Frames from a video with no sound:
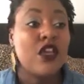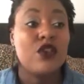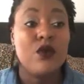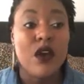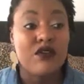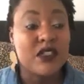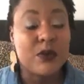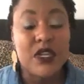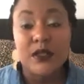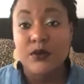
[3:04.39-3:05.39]
You are
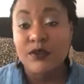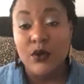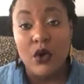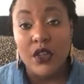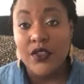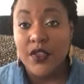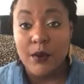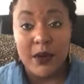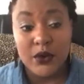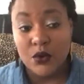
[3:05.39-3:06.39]
responsible for all of
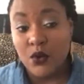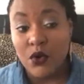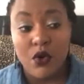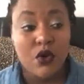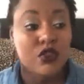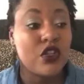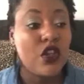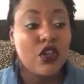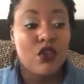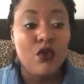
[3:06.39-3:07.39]
their medical costs.
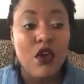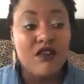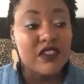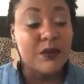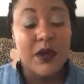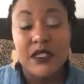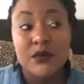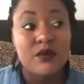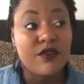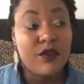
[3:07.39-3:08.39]
You are
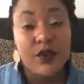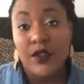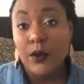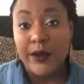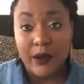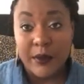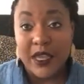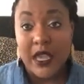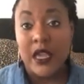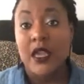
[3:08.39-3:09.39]
responsible for their
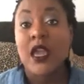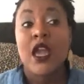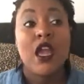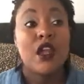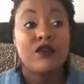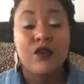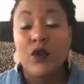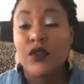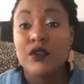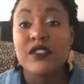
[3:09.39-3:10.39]
well-being.
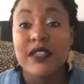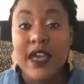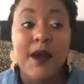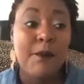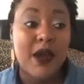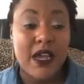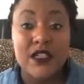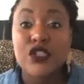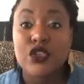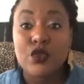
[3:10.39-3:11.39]
For those 9
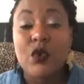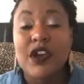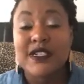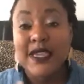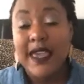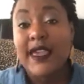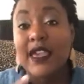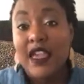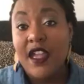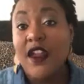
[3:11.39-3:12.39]
months, you are
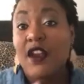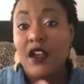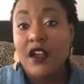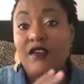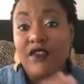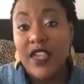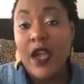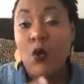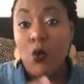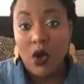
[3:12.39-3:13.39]
taking care of
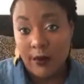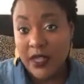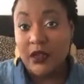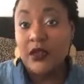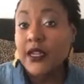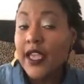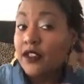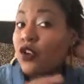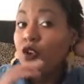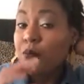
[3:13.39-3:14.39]
that woman,
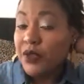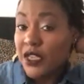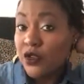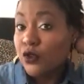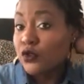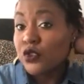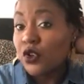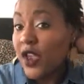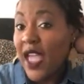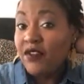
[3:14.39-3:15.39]
like her bills,
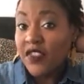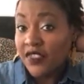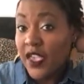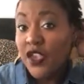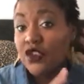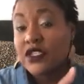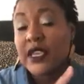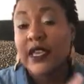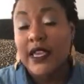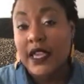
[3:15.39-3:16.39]
her everything. You're
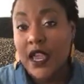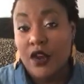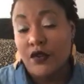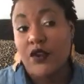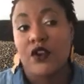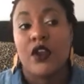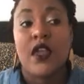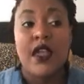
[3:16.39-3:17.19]
taking care of her.